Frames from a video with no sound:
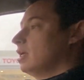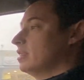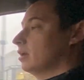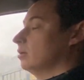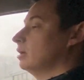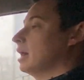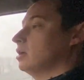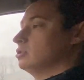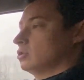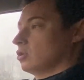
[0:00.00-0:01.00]
That'll allow
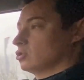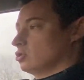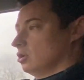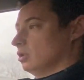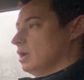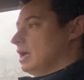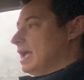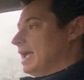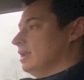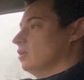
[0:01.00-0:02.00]
you to control
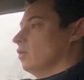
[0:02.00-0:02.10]
any